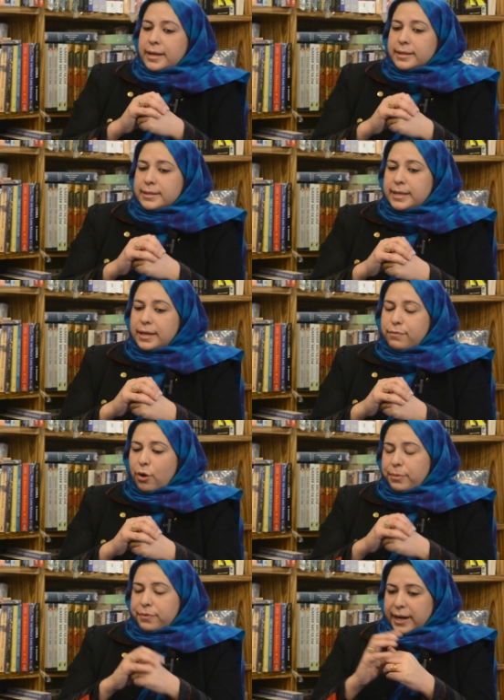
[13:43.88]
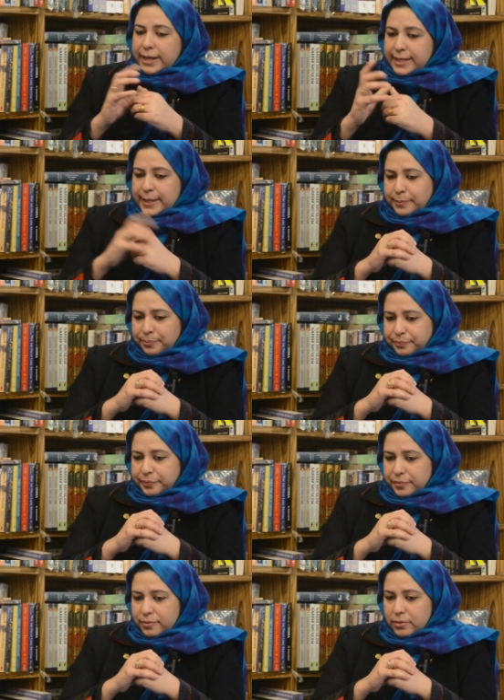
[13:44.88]
See, in form of writing,
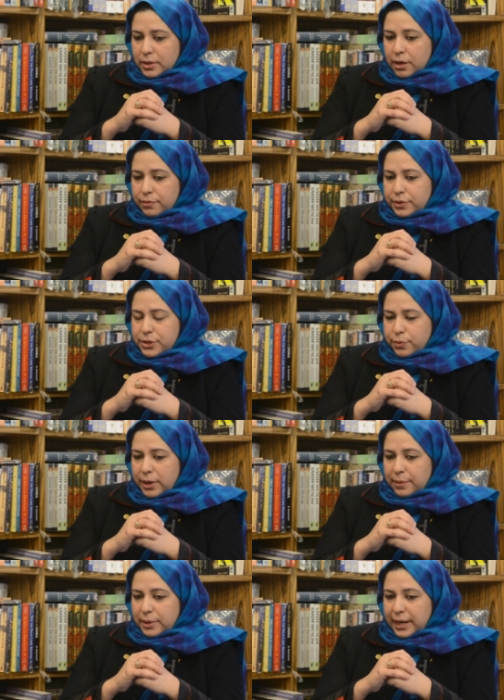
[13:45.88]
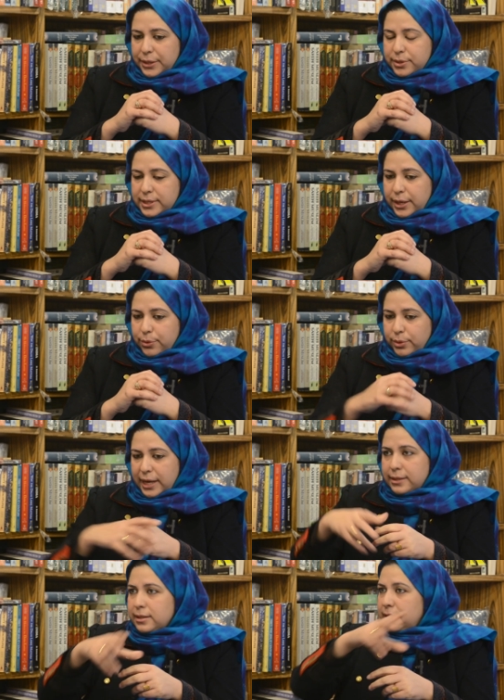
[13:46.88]
first of all, I would like to say you
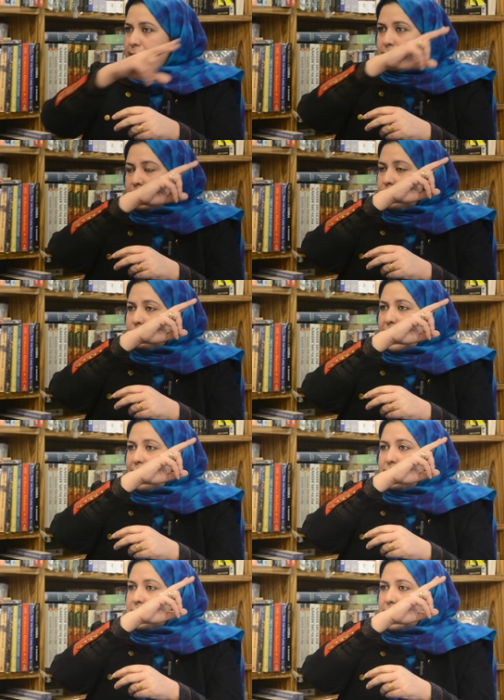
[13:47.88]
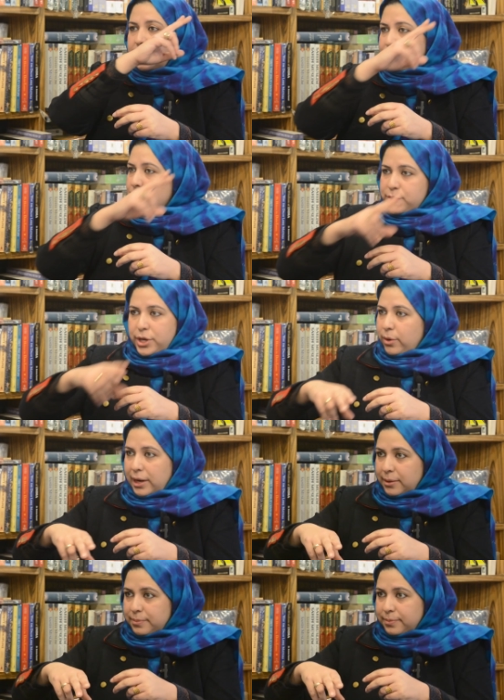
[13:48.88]
that uh, we have the starting from Sheikhul
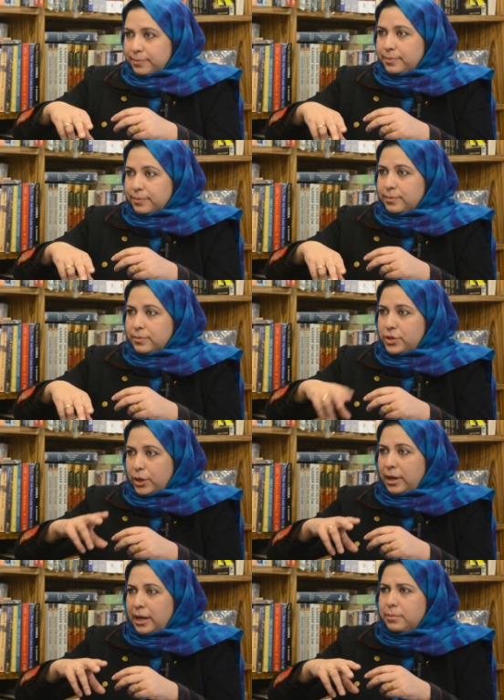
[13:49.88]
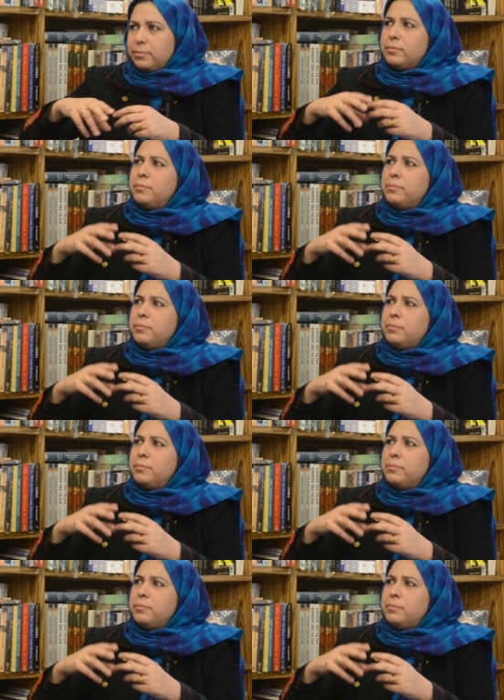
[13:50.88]
Alam. Sheikhul Alam.